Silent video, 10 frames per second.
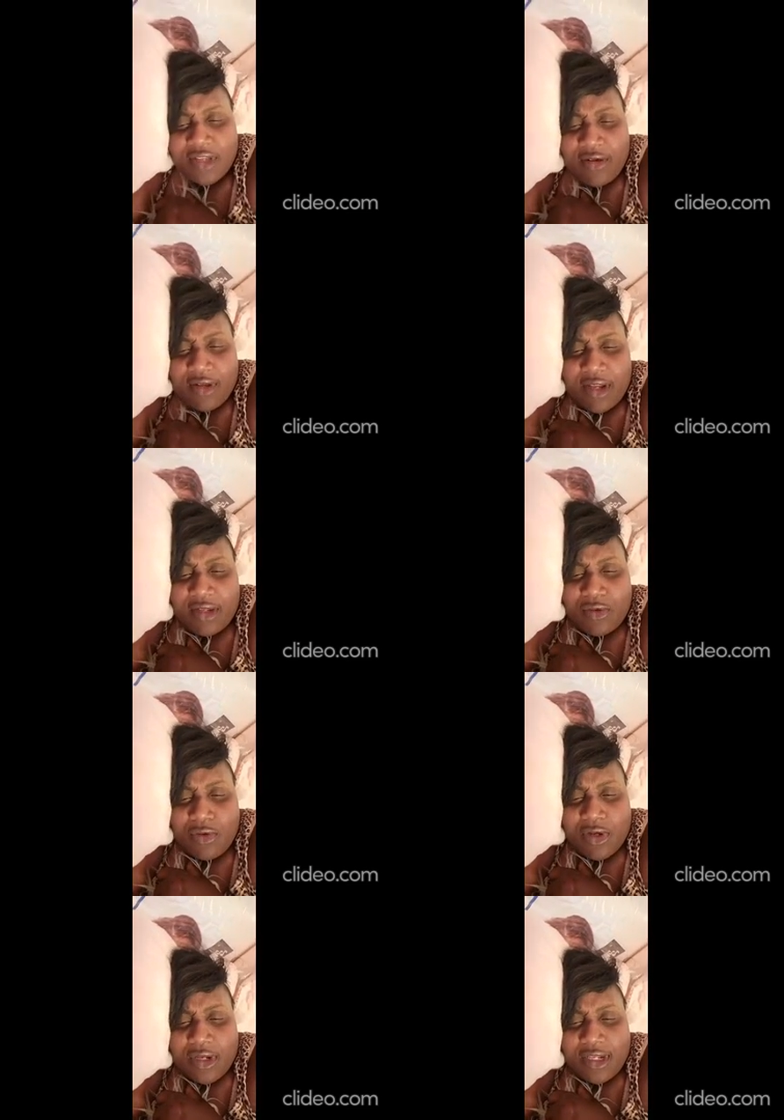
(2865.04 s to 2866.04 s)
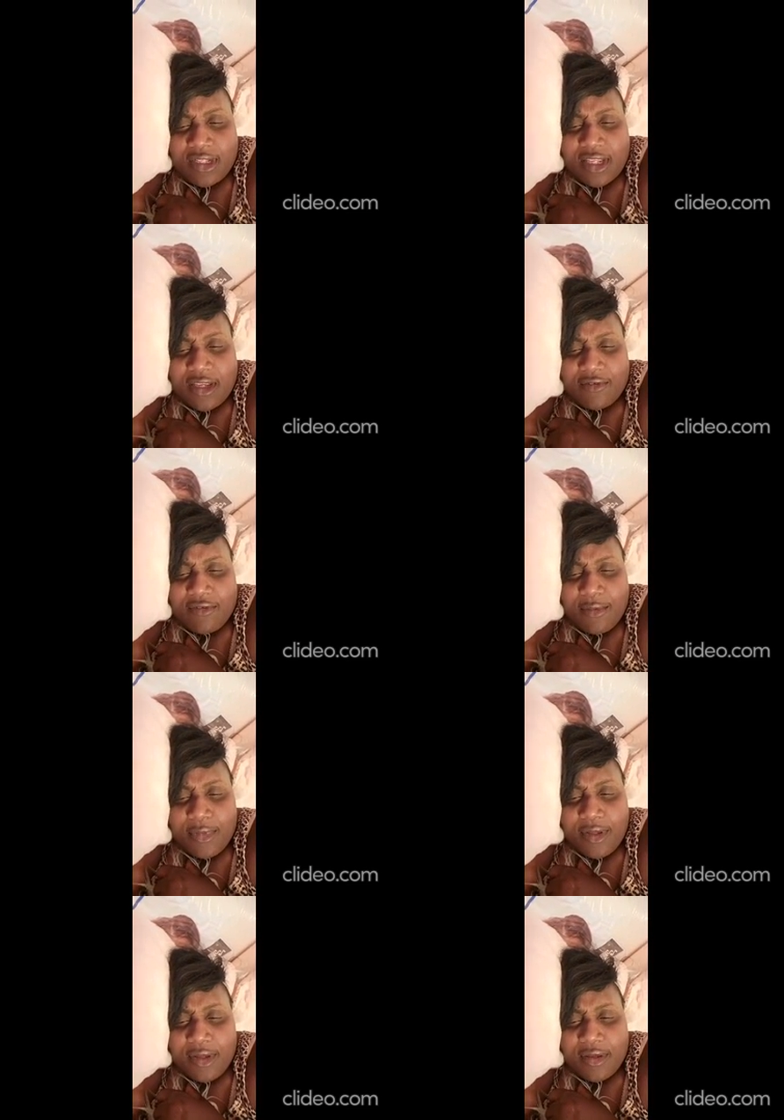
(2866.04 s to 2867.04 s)
land coconut cake for
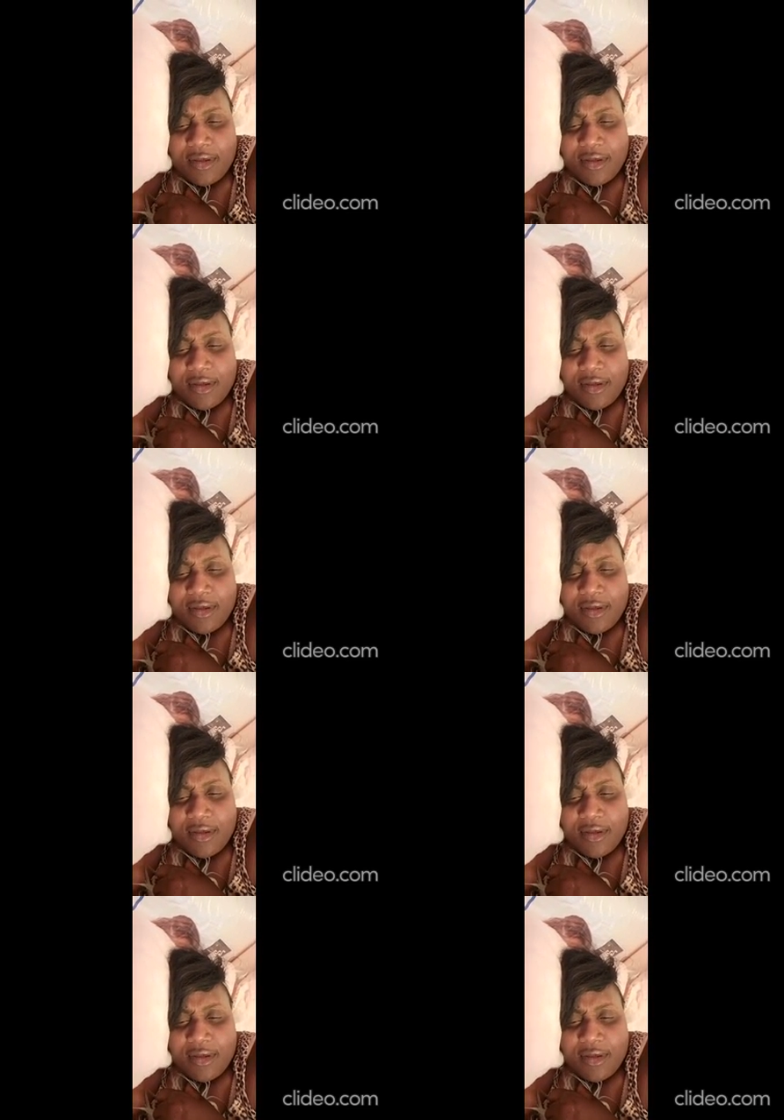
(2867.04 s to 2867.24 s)
me.